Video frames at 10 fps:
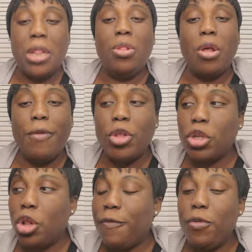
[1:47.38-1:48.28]
Love, what
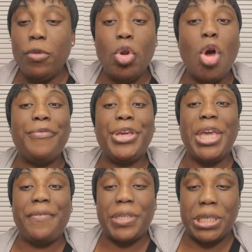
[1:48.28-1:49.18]
does love do? Love
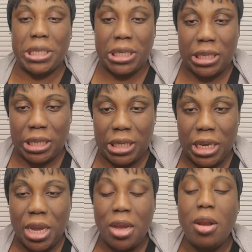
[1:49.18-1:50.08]
gives.
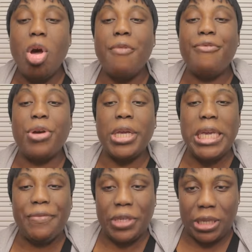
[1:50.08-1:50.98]
Love
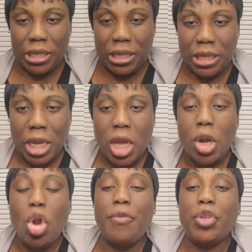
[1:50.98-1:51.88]
forgives.
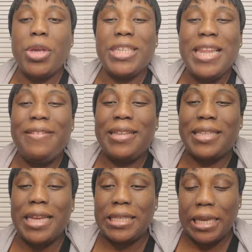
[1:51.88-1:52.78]
Love is not easily
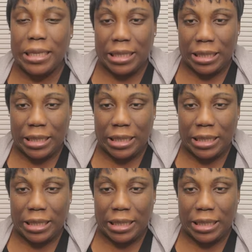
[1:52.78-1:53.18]
irritated.